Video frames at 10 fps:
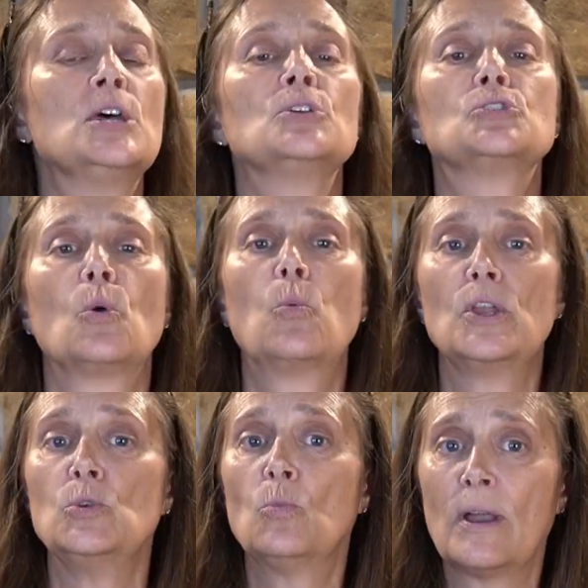So
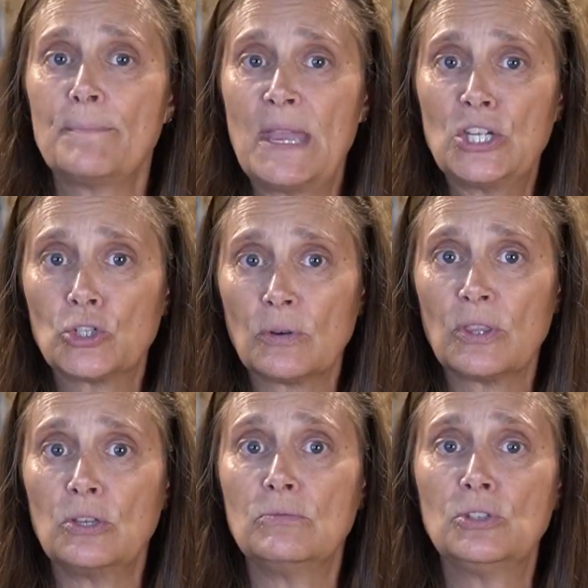what you want to make sure
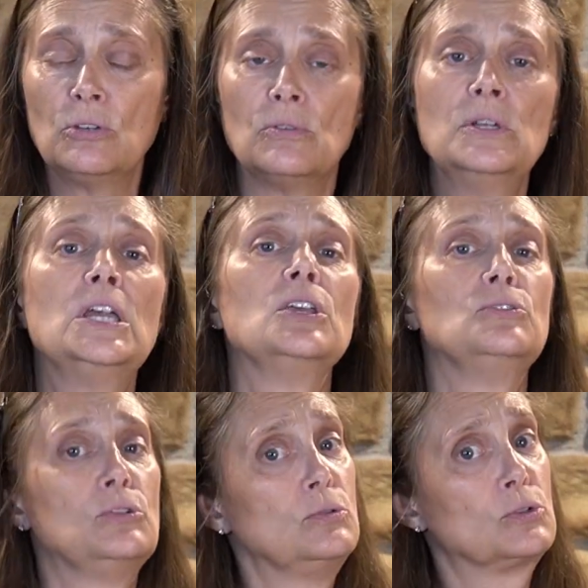that you do
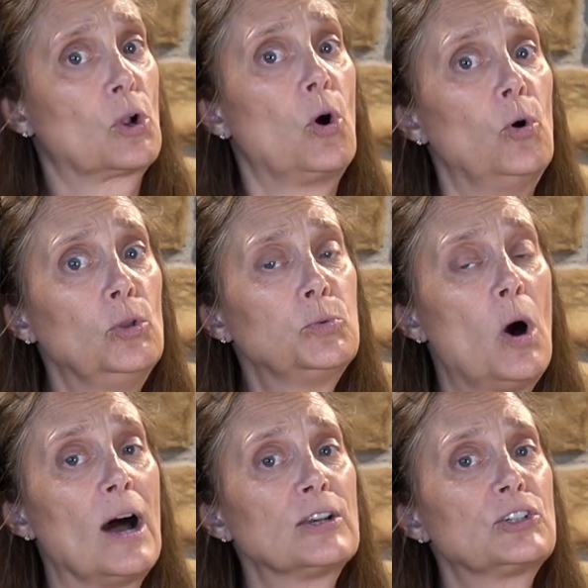is you use a cold
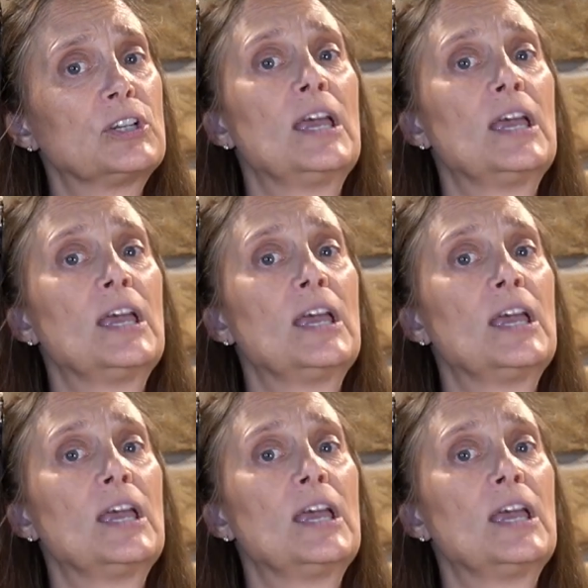wash